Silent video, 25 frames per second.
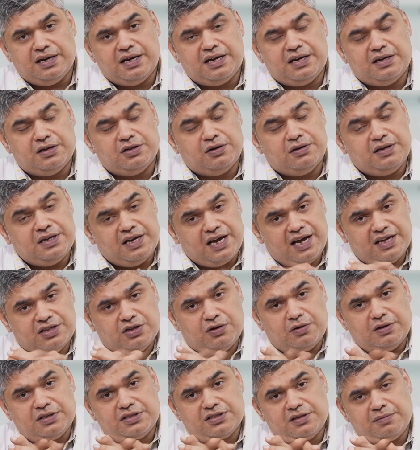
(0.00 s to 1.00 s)
into the
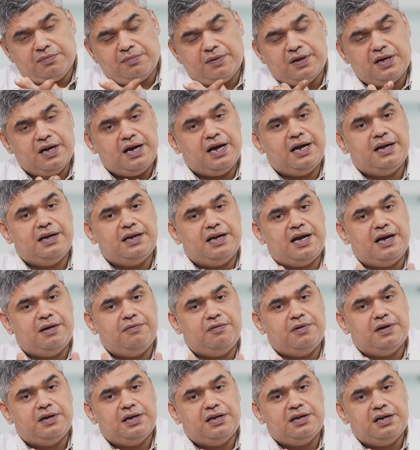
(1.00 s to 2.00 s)
aneurysm and
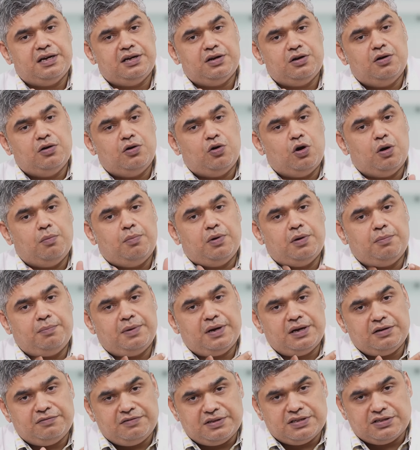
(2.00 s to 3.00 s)
divert it into normal
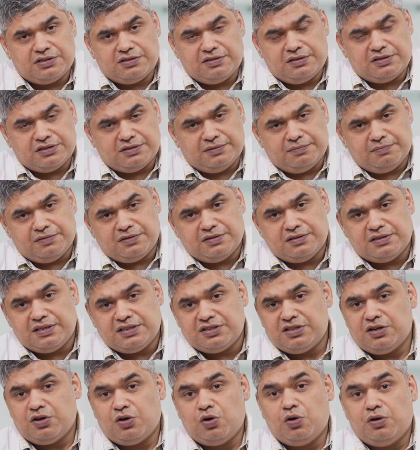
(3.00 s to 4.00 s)
blood vessels.
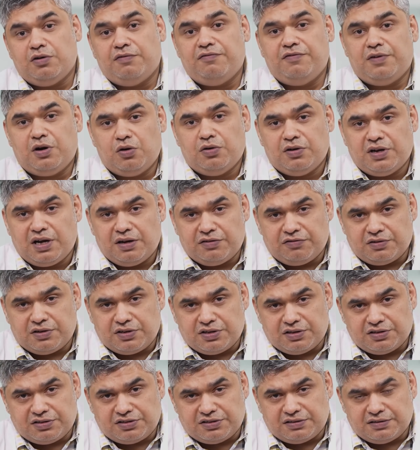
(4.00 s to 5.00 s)
These are called flow
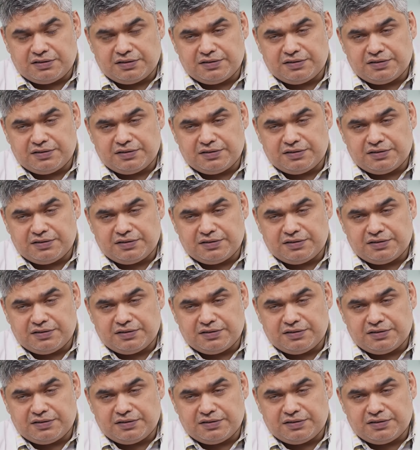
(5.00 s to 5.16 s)
diverters.